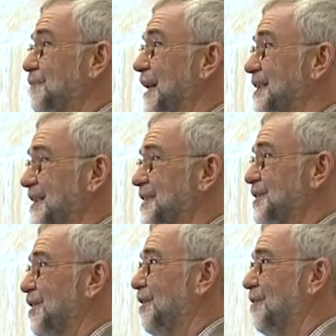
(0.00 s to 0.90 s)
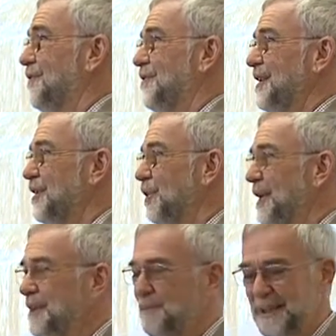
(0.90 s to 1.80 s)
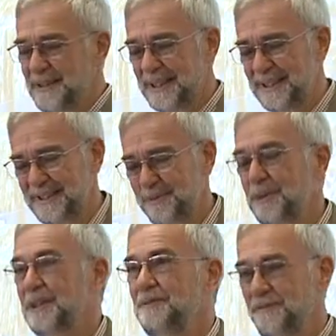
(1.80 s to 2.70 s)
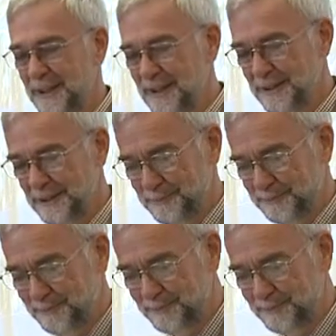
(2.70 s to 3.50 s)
bases of Quaker meetings within Finland.